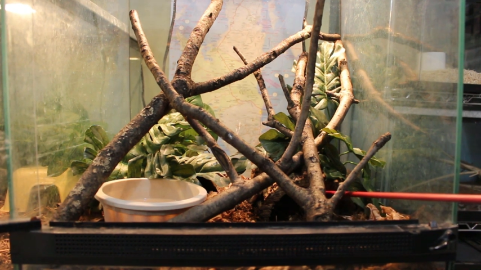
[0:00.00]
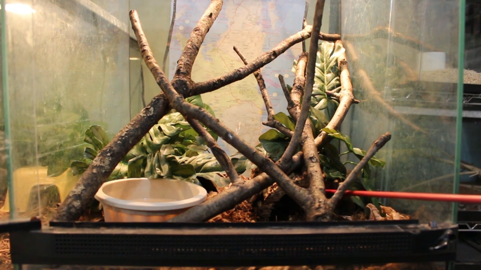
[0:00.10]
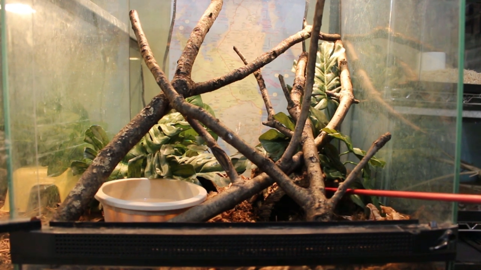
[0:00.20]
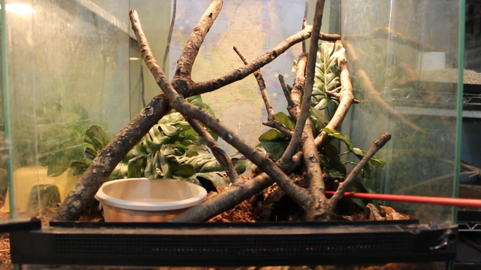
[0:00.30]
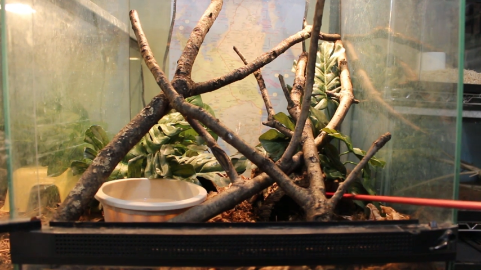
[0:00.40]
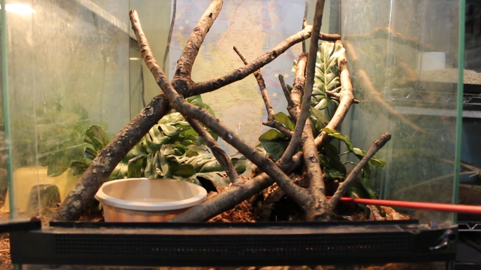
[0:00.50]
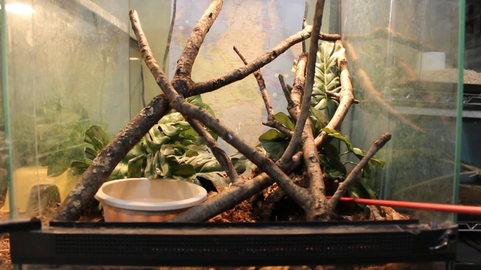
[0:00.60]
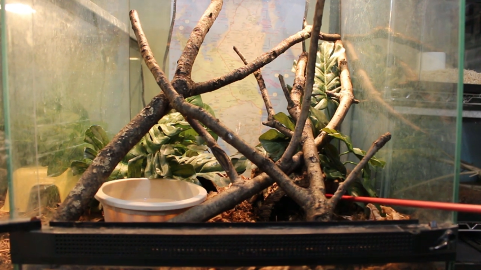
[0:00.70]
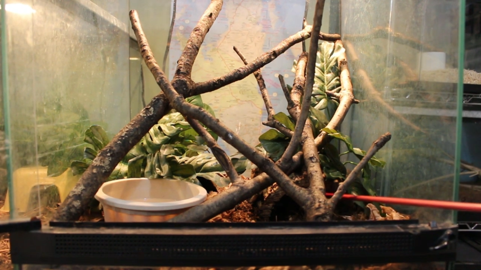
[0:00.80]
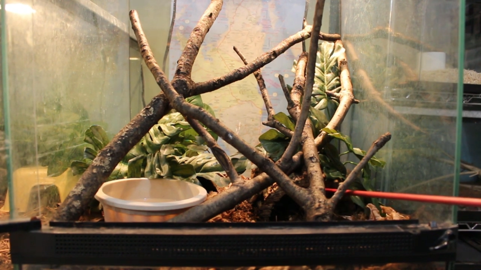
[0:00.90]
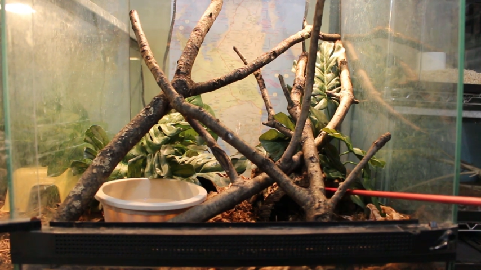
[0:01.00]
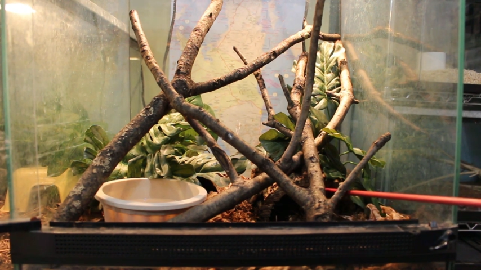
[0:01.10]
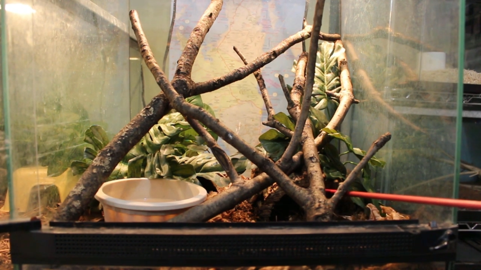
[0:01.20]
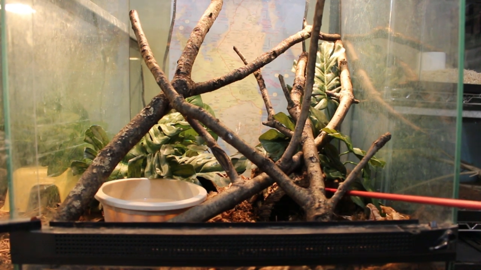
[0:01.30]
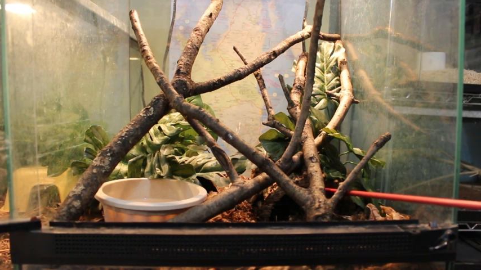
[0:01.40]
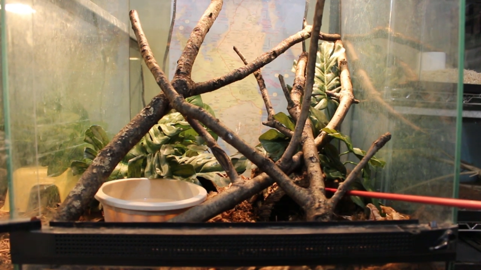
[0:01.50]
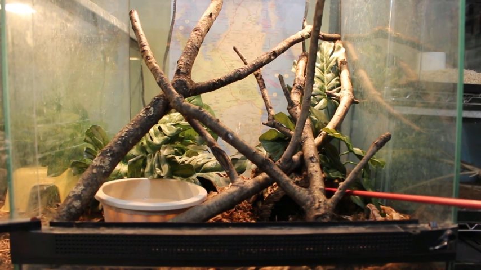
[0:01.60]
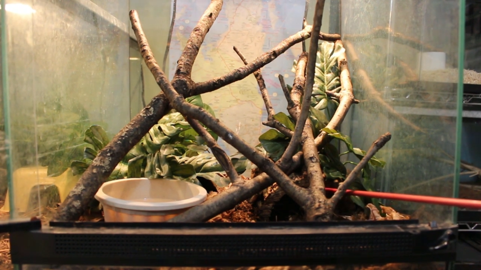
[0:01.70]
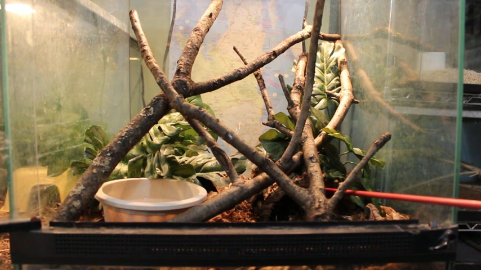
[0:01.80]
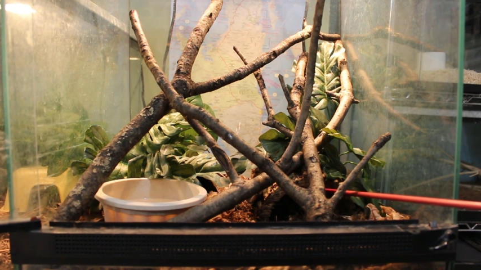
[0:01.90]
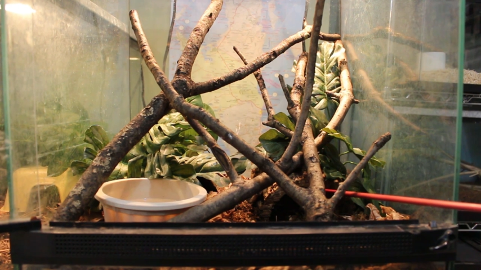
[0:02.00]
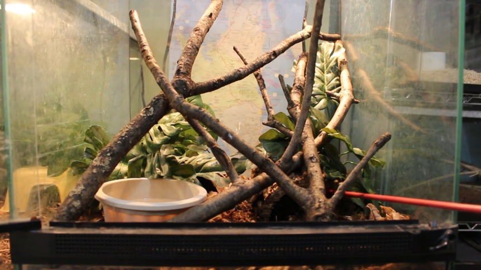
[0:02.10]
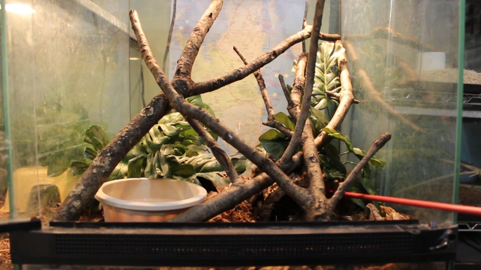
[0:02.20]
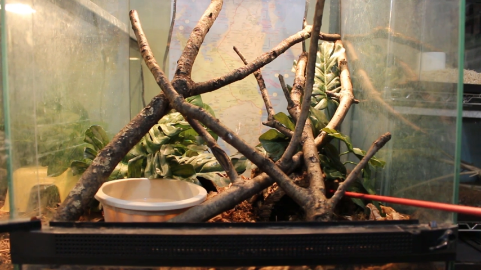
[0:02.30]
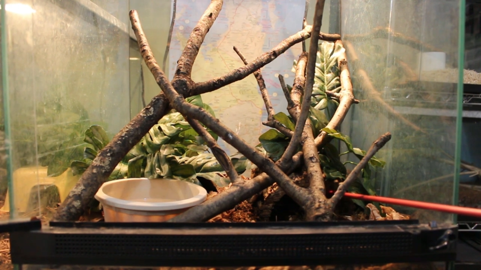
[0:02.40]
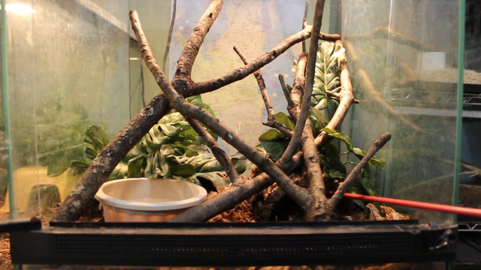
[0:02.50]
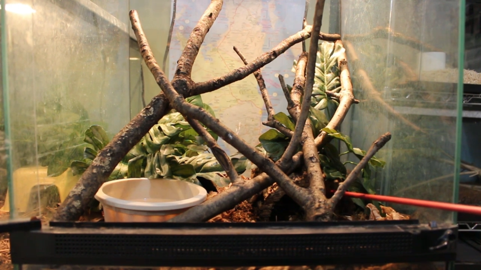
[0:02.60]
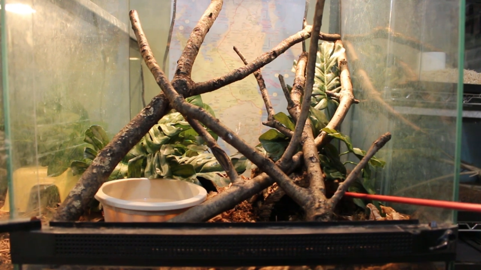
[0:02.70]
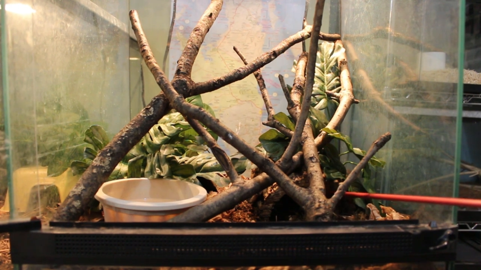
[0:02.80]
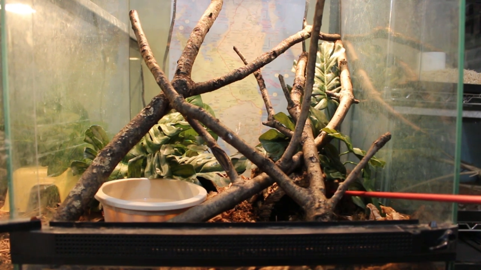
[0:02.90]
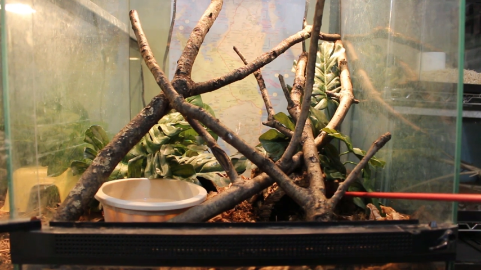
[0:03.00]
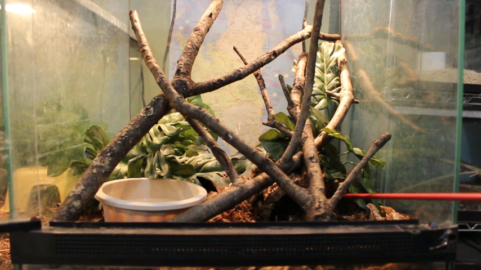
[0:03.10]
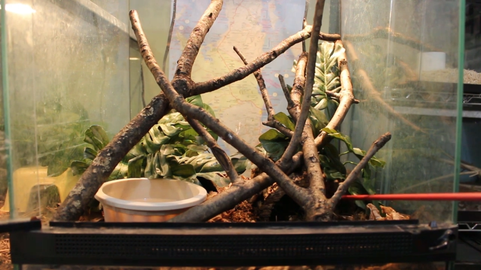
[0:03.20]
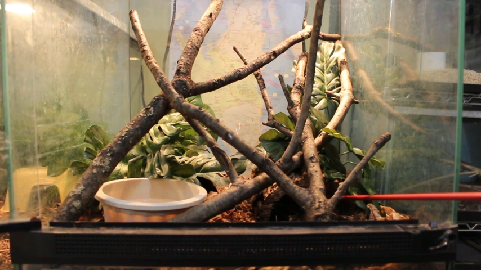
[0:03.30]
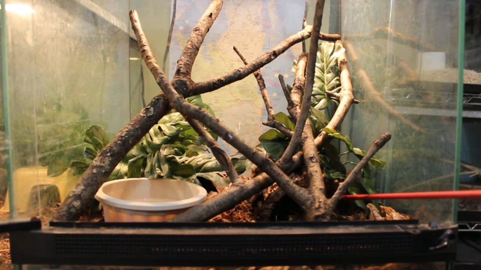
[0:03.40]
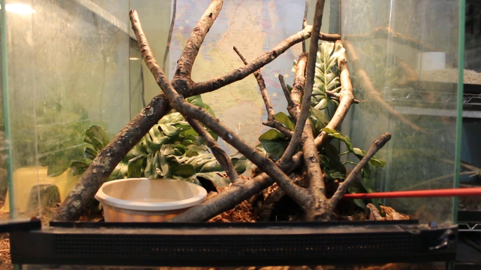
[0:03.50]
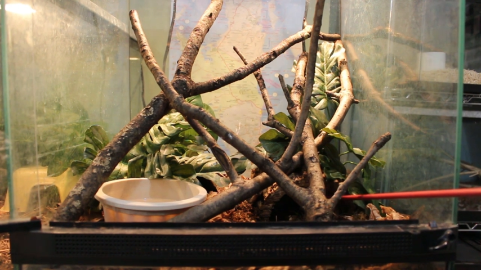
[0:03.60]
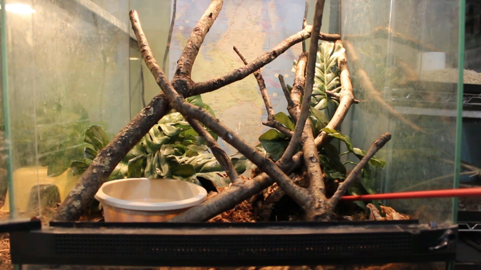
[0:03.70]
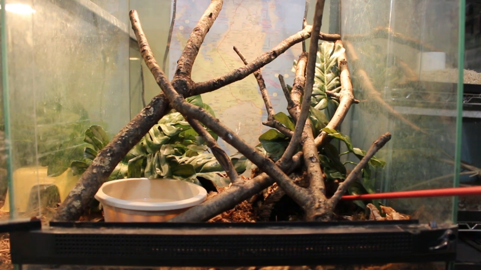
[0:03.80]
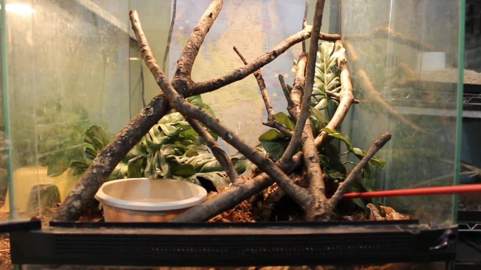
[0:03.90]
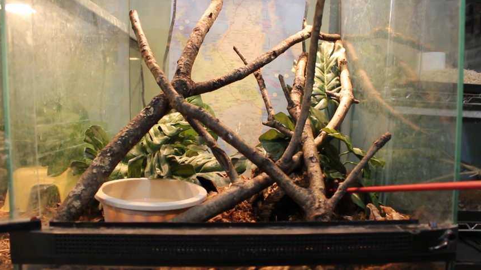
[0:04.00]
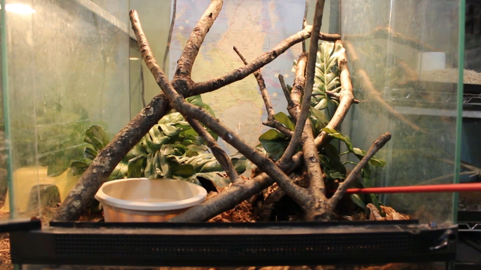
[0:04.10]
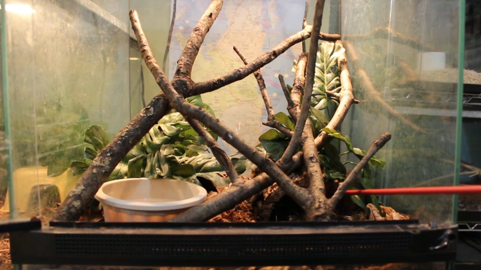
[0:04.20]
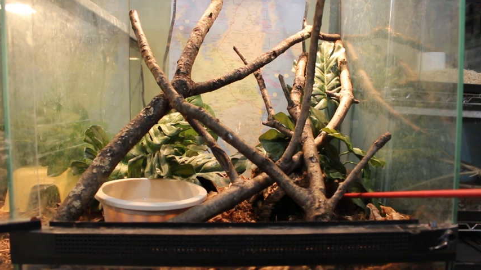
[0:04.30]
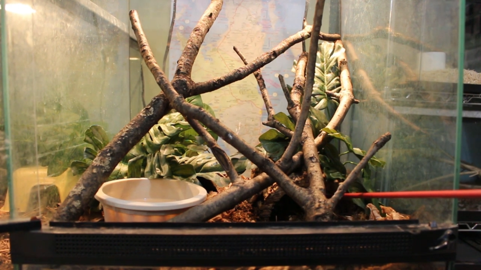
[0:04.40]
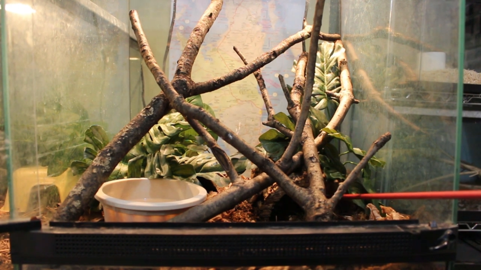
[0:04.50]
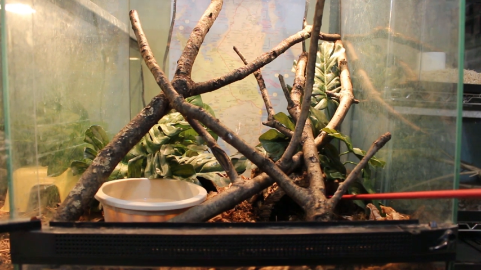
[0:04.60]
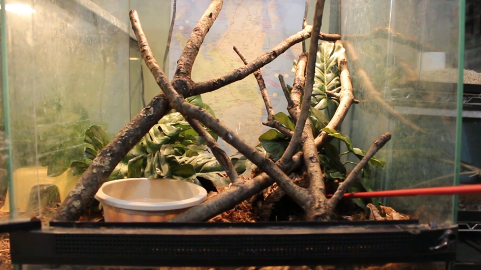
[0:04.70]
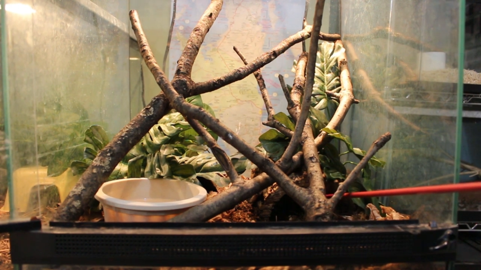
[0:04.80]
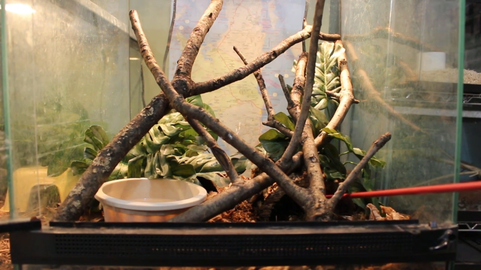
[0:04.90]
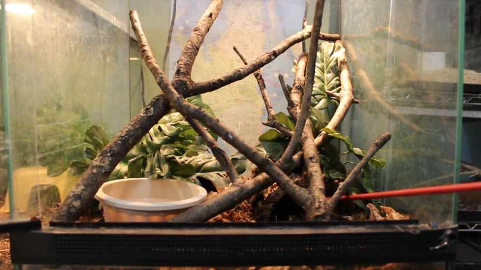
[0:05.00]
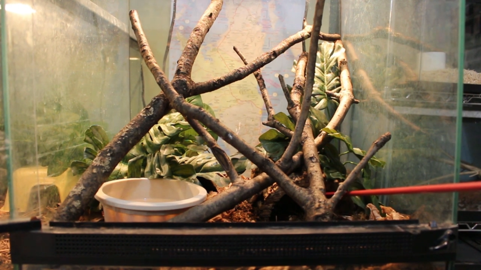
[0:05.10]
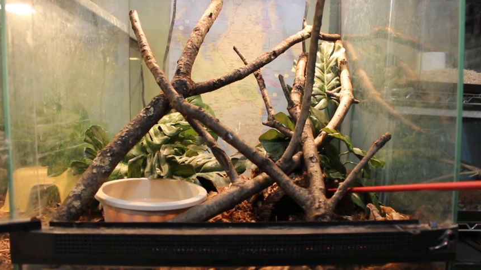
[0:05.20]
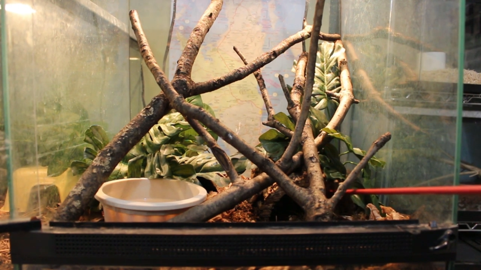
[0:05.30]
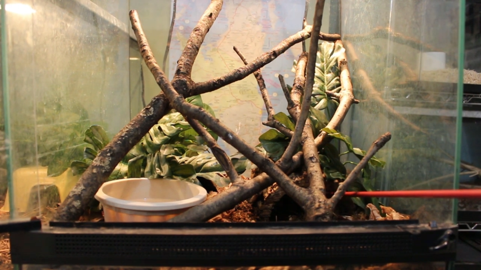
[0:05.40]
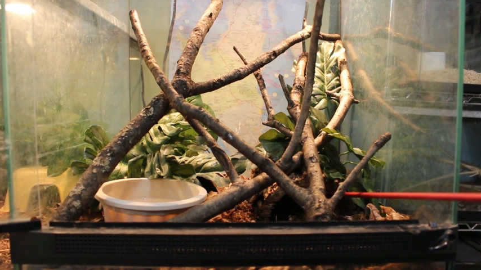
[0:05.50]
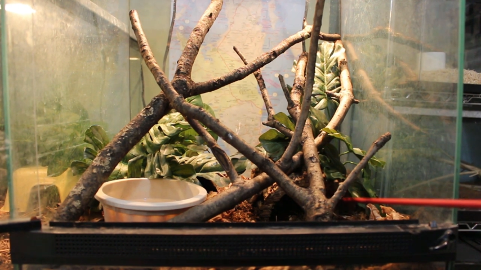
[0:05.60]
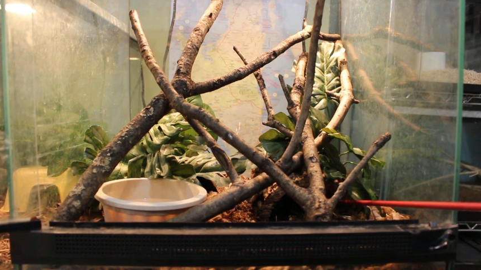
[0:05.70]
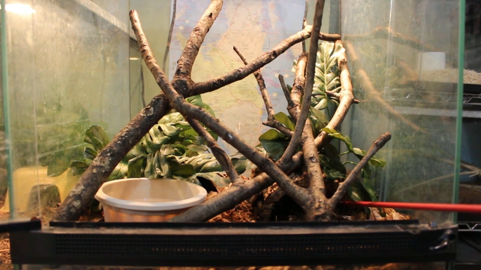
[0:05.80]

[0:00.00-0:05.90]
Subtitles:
[unreadable: no face in view]